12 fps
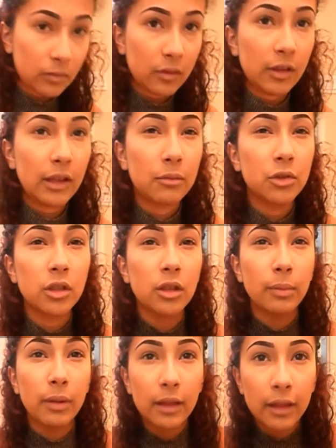And I'm just going to
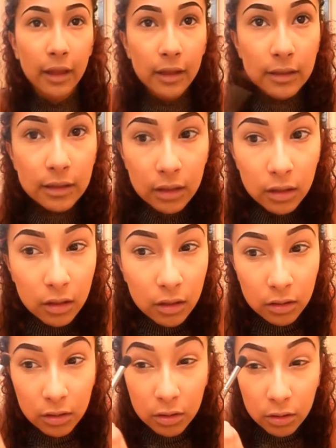apply that
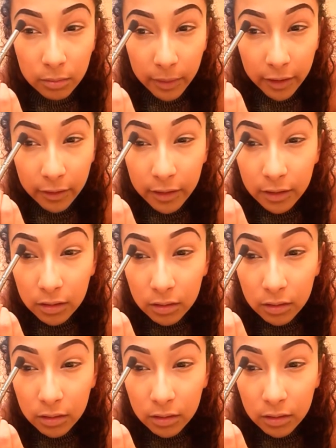to my crease.